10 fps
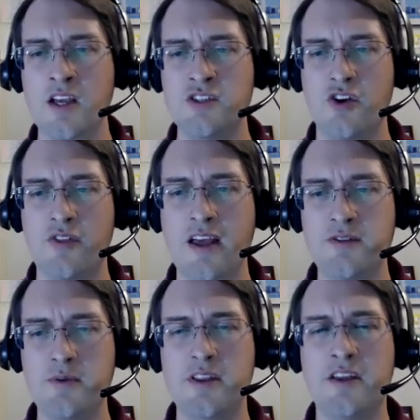So
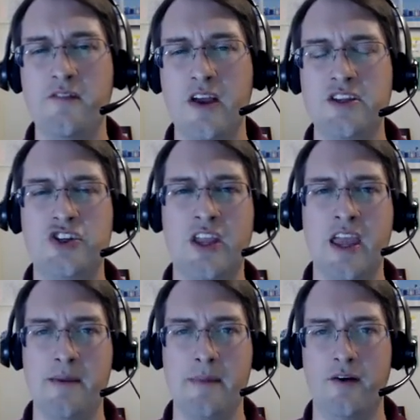that's where the convention
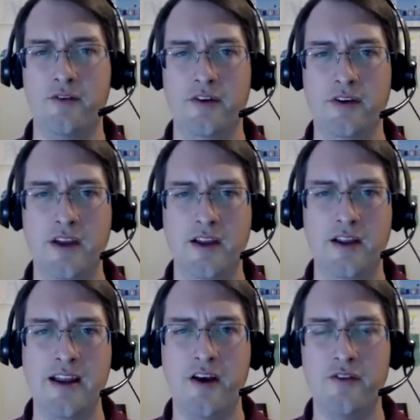came out.
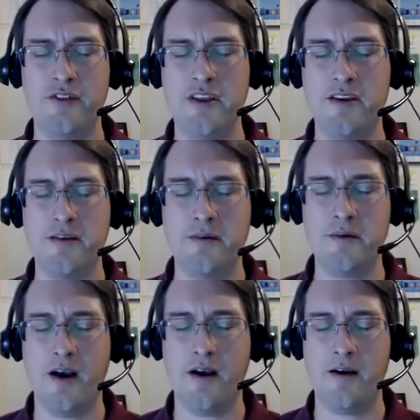Now, the
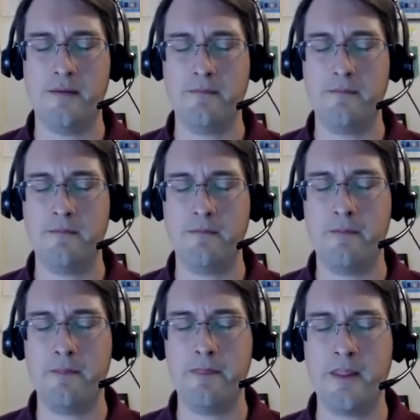
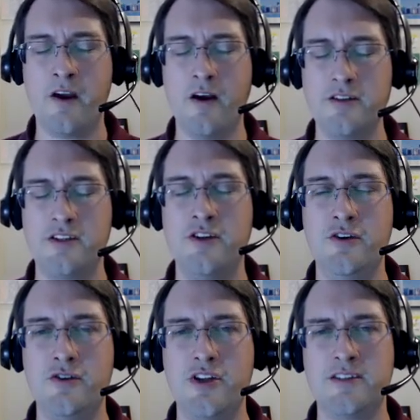
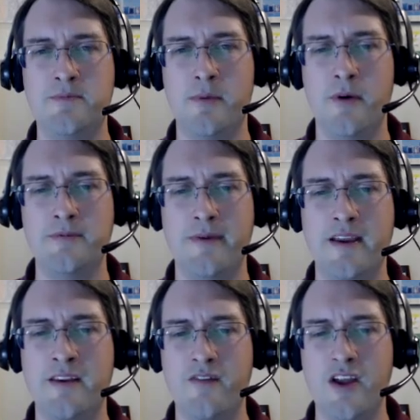Constitution as proposed by
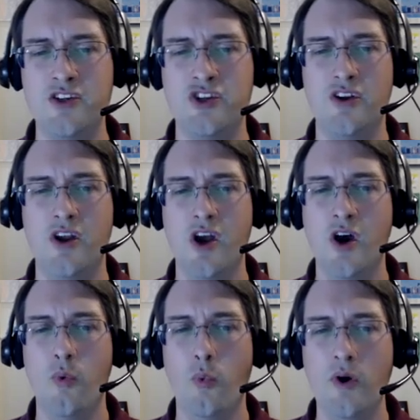a convention
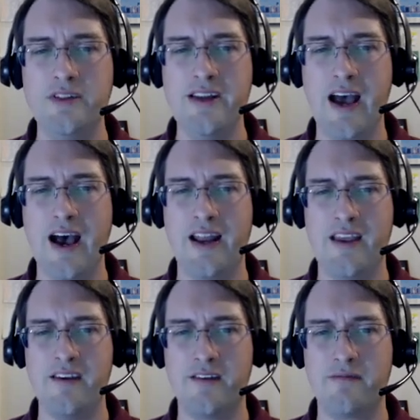was not
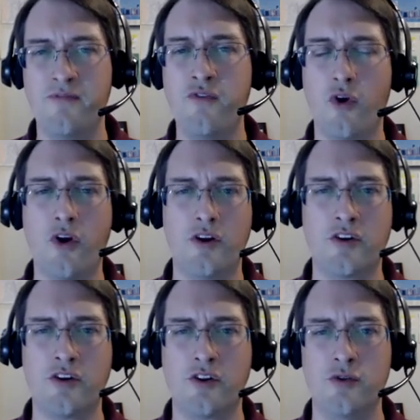a foregone
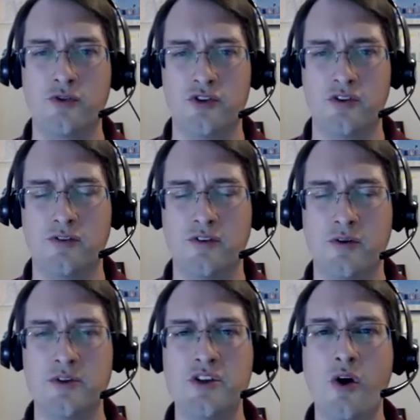conclusion.
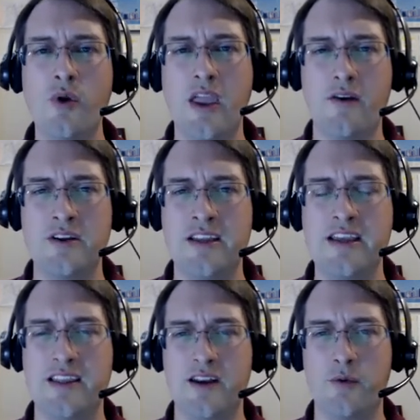There was no
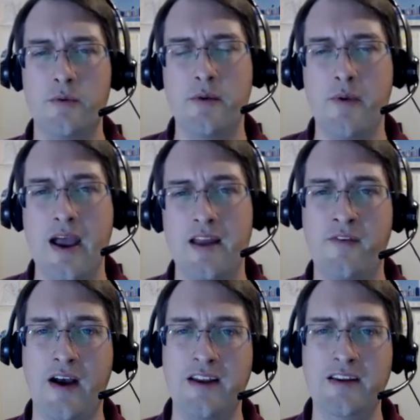guarantee that it would be
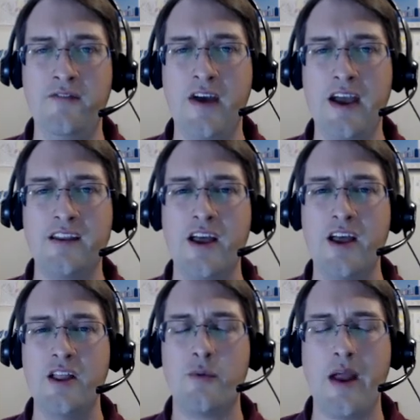ratified. In fact,
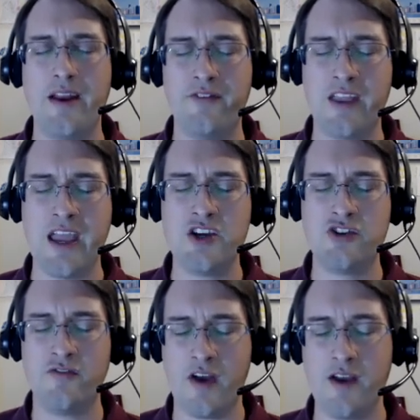the
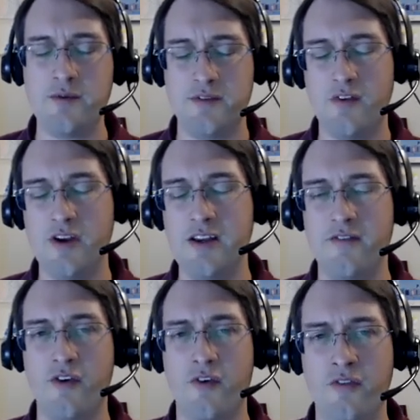ratification fight was a very
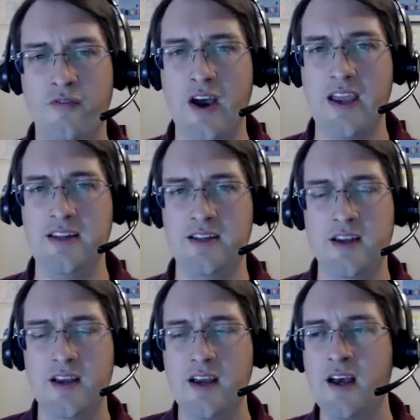difficult fight.
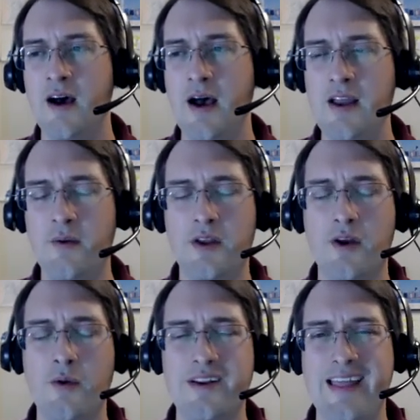I don't want to
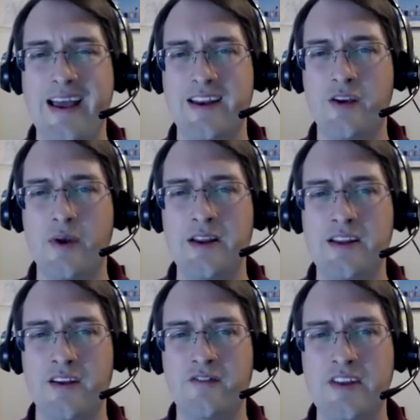go into that in a great
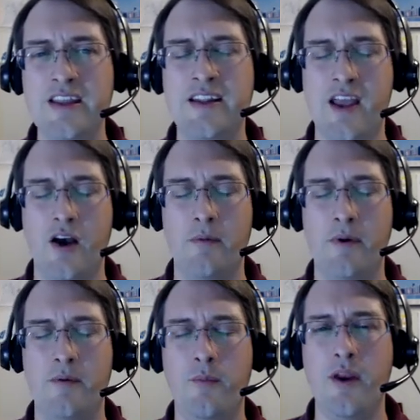deal of detail,
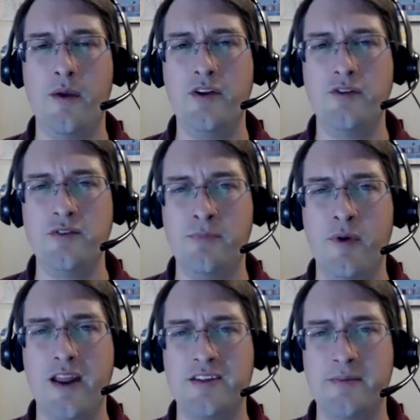but what I want to do is
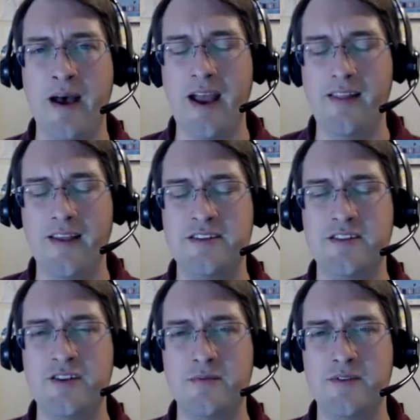point out some highlights
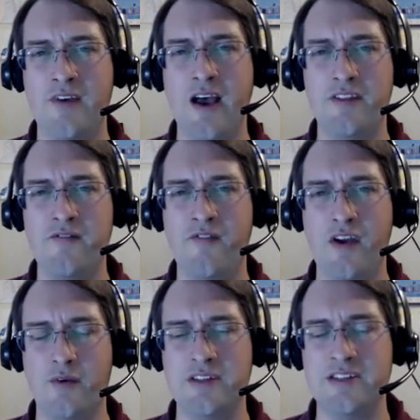in terms of how the
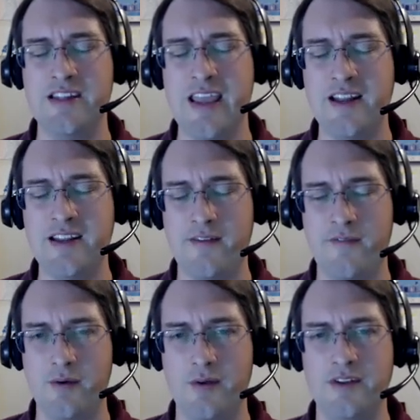Federalists and the
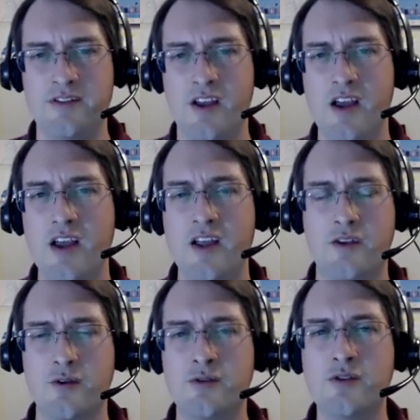Anti-Federalists,
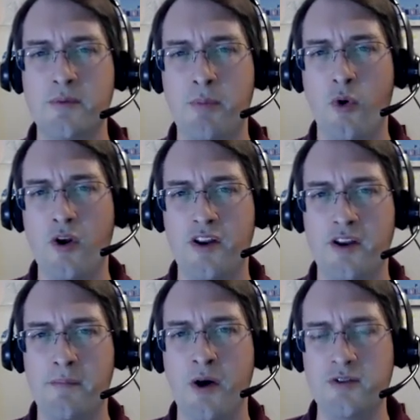those who supported
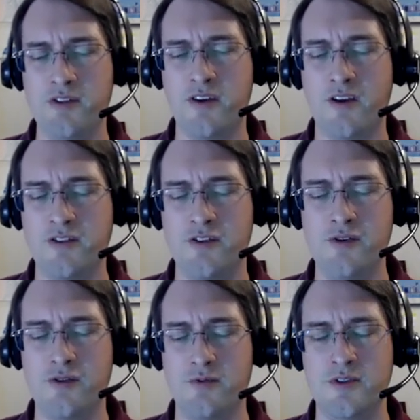and opposed the
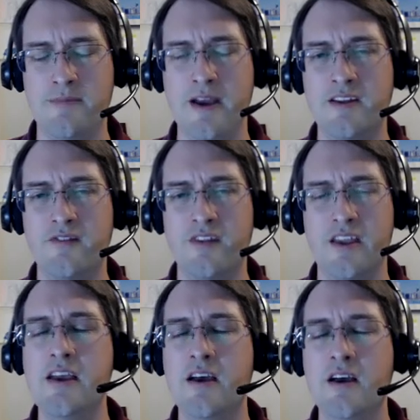Constitution
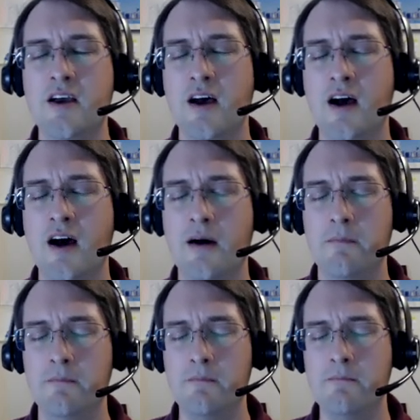respectively,
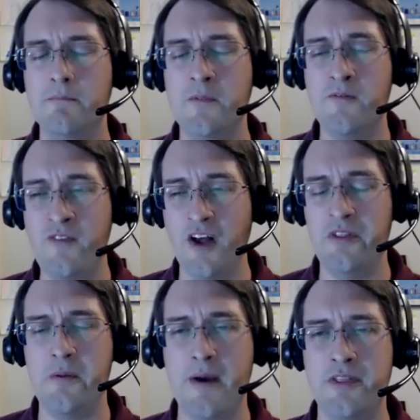um,
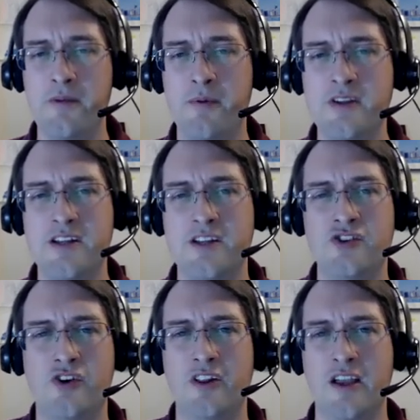felt about the
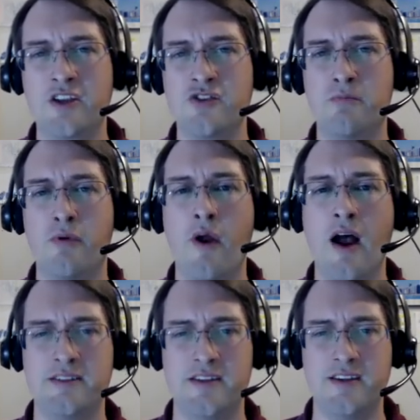presidential election
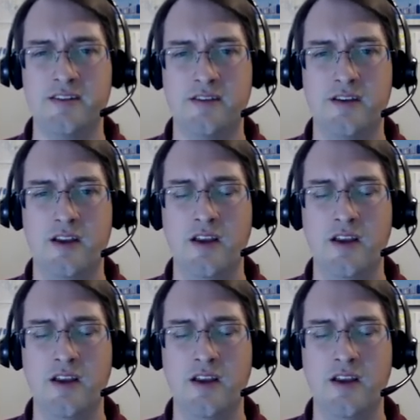process.